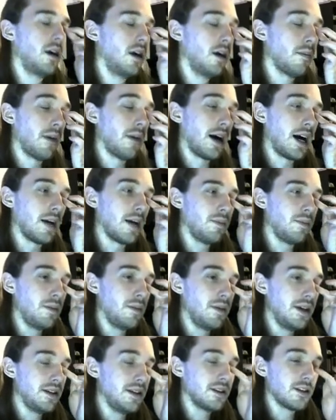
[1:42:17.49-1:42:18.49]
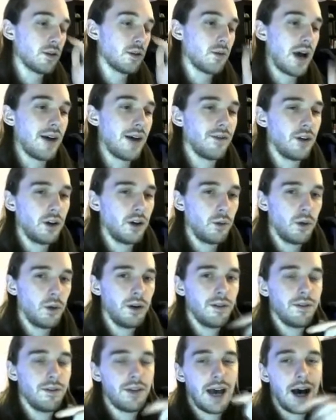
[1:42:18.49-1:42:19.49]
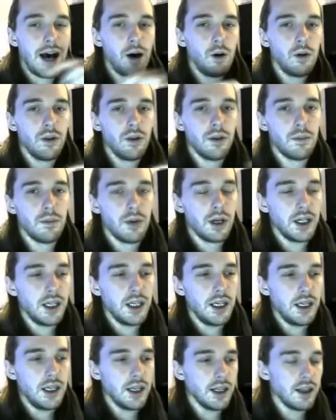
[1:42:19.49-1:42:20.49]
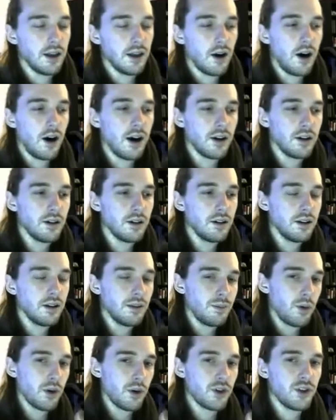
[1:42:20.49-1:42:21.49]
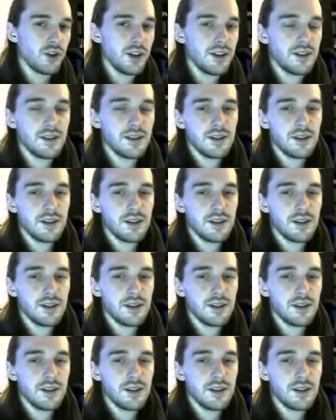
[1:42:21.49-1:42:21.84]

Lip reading: my IP piece, the Ravon one with the owl, the monkey, and the otter, the portraits.